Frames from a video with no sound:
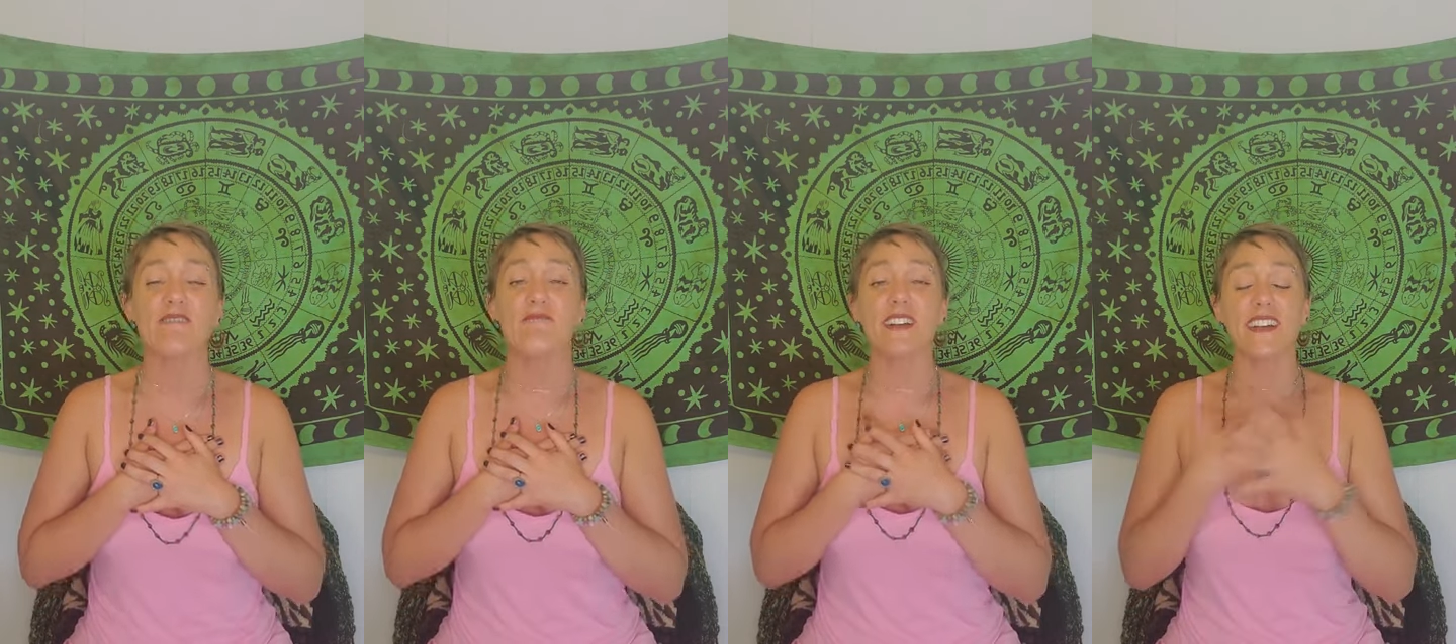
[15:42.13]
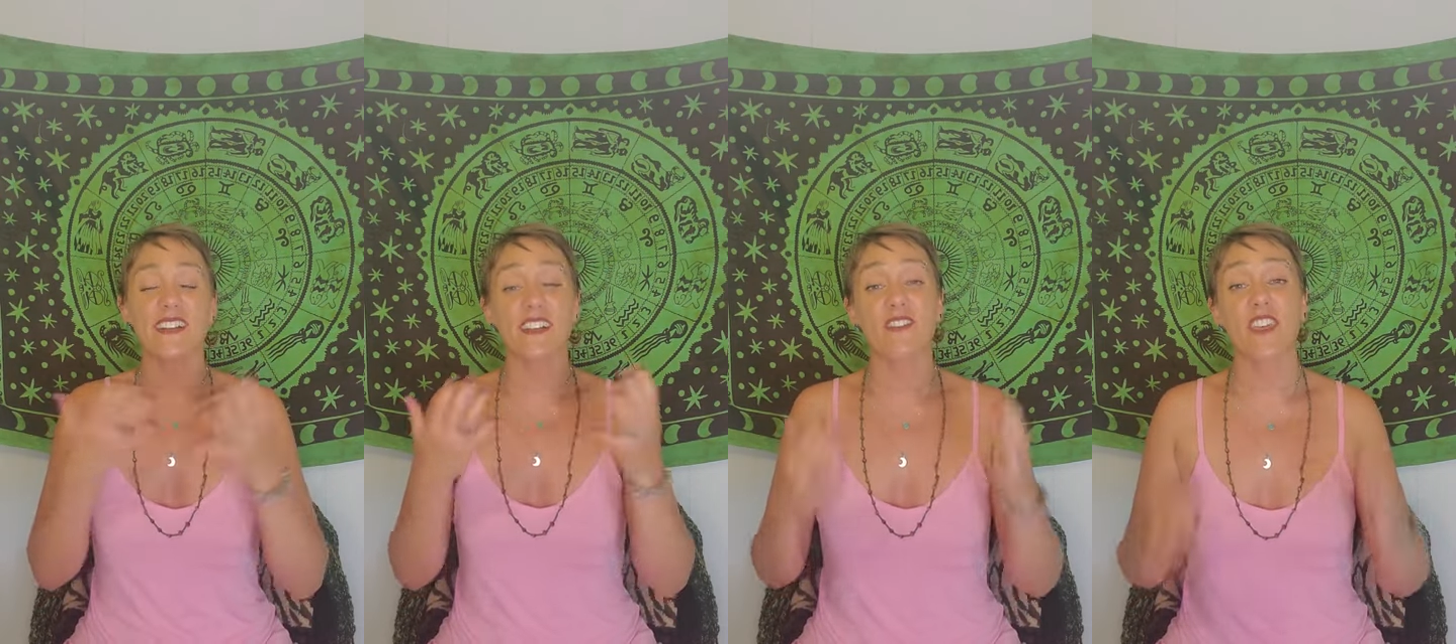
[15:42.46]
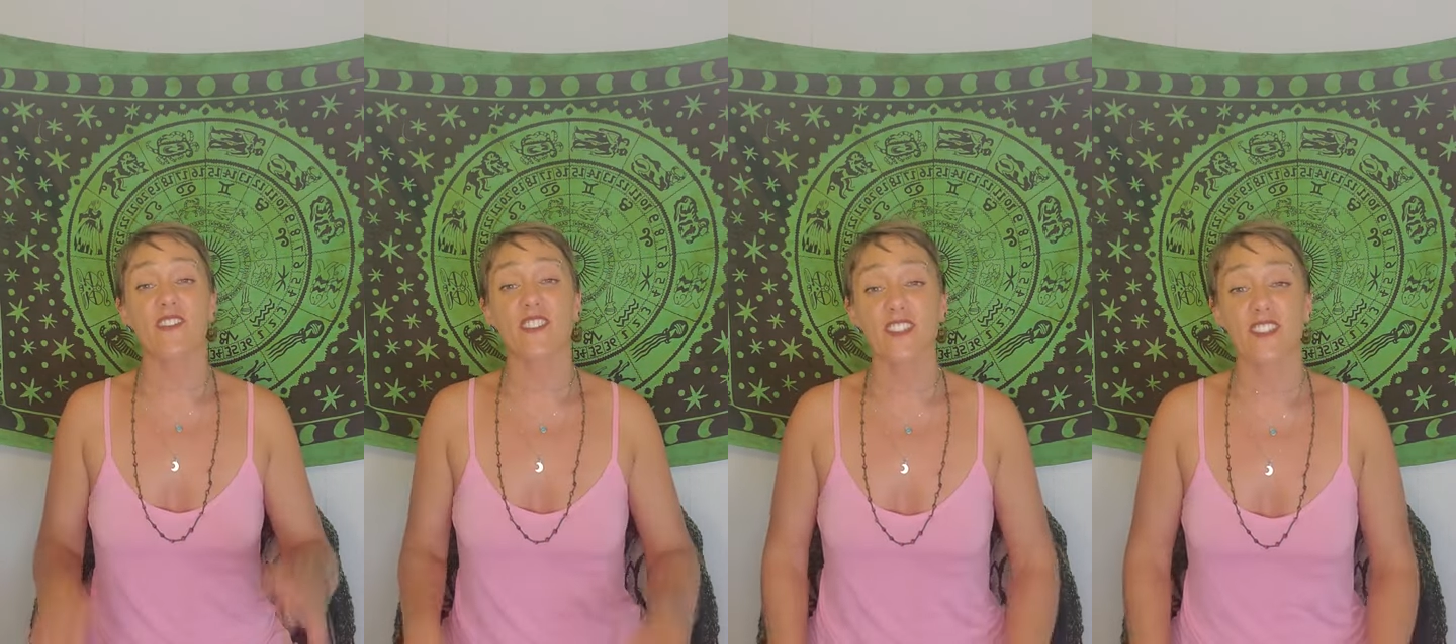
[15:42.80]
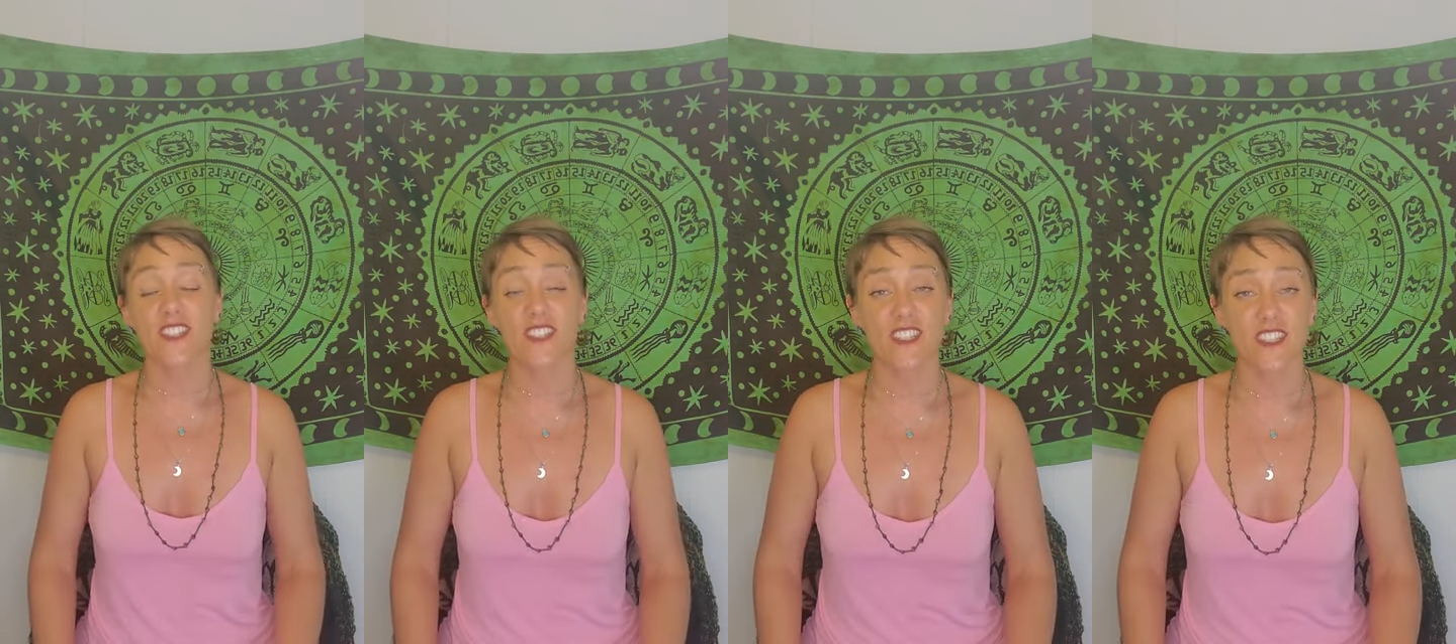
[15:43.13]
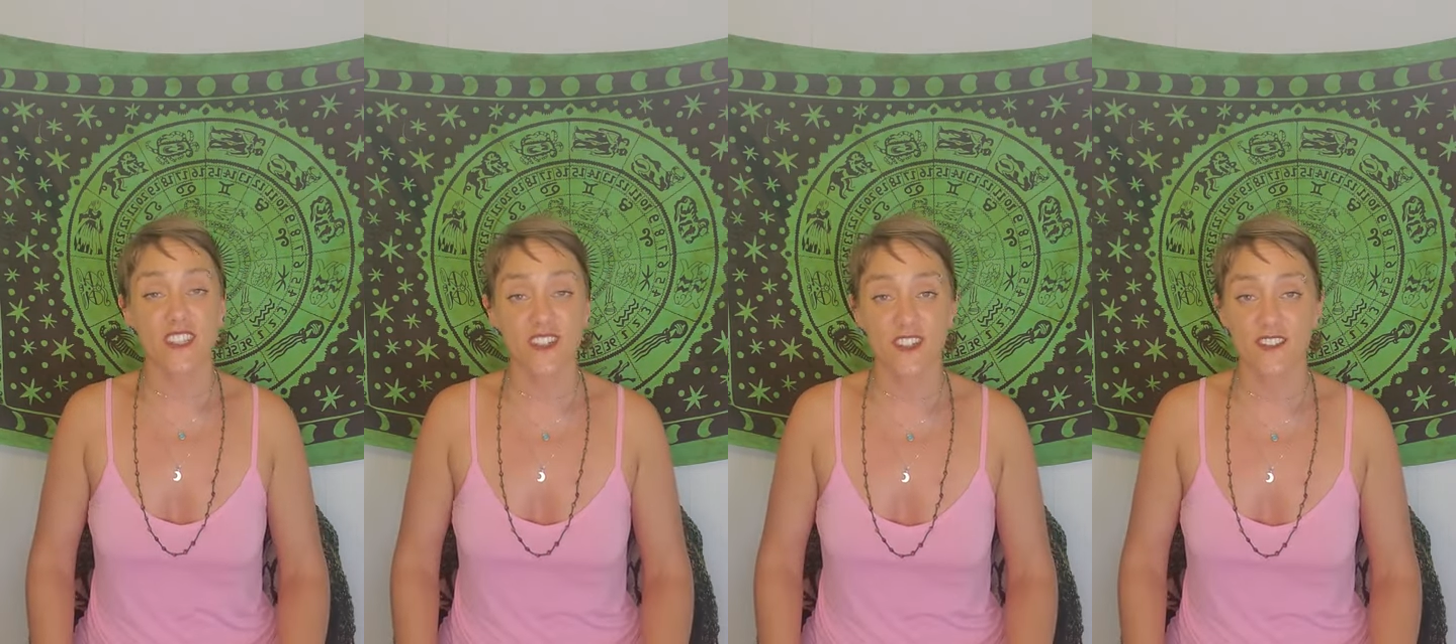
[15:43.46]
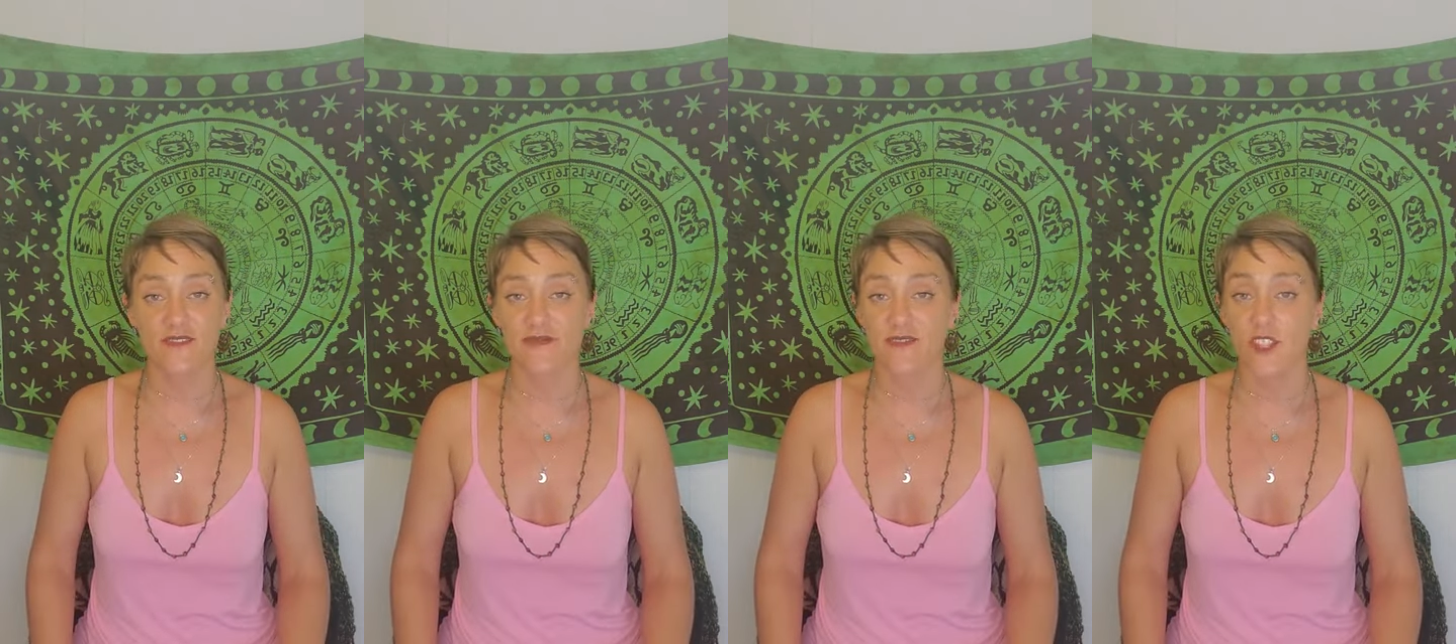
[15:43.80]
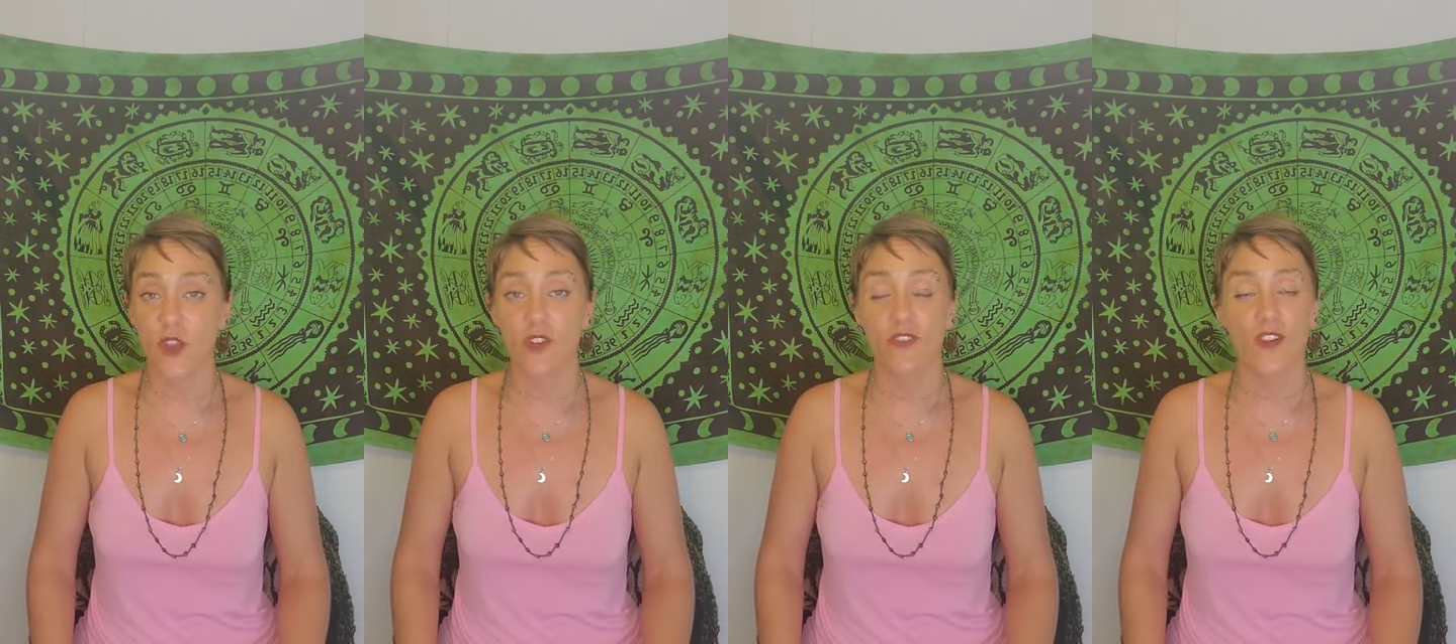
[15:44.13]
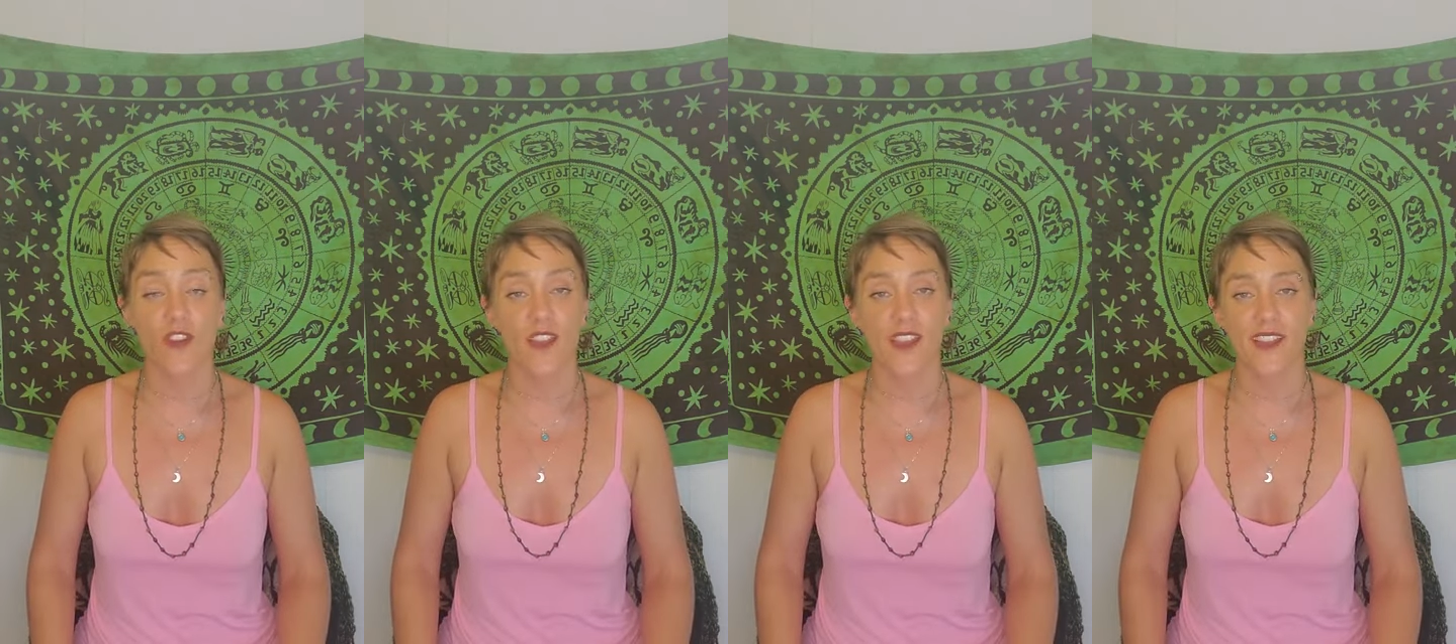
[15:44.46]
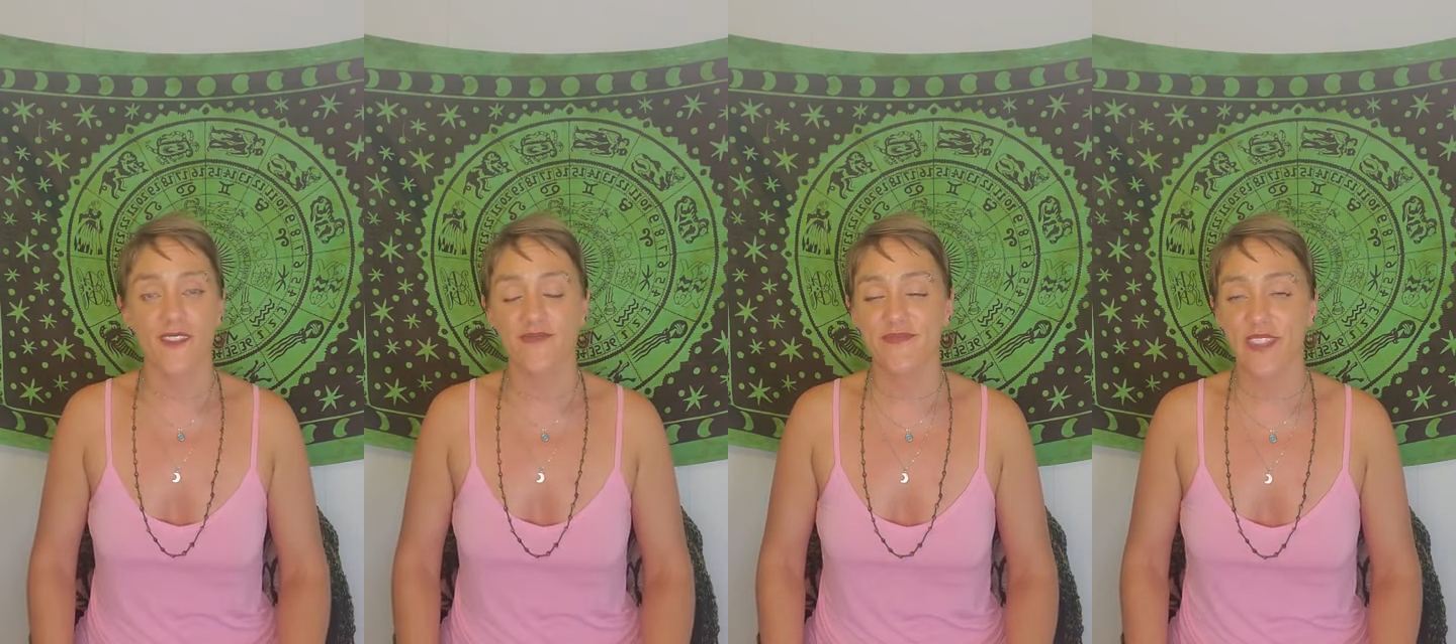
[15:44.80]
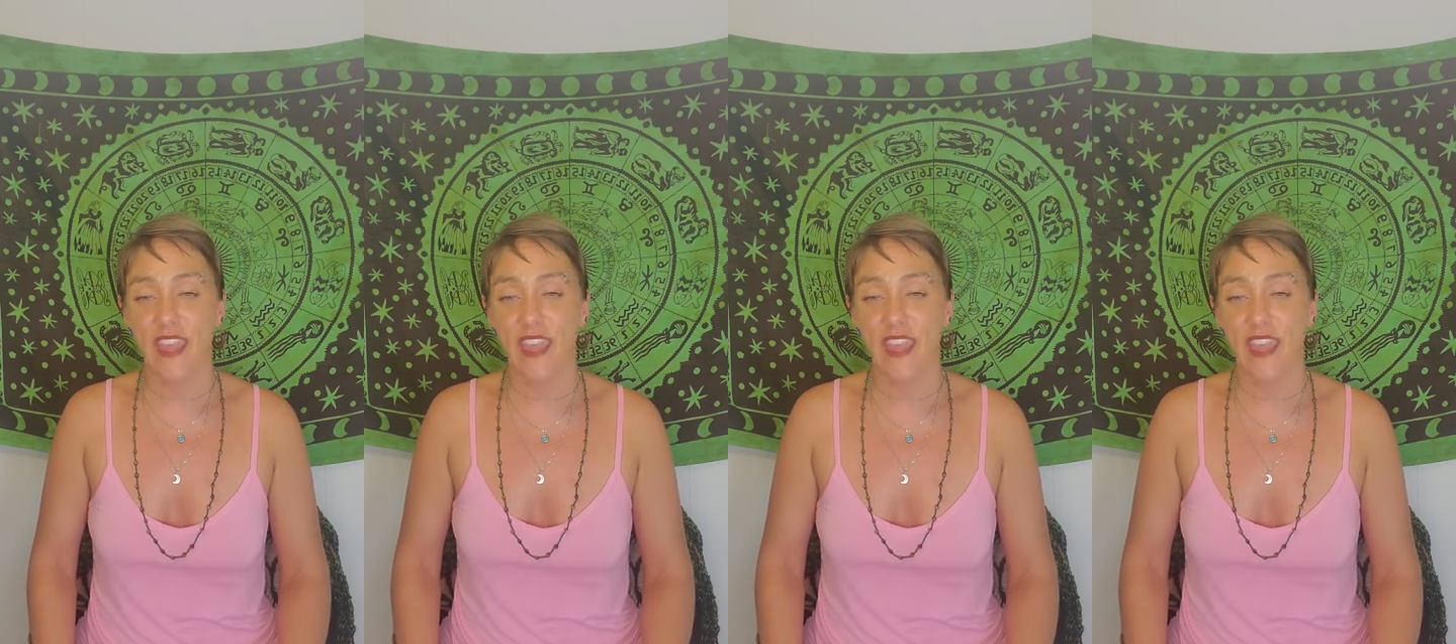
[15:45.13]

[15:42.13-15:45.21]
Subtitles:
But if that feels good to you, go for it.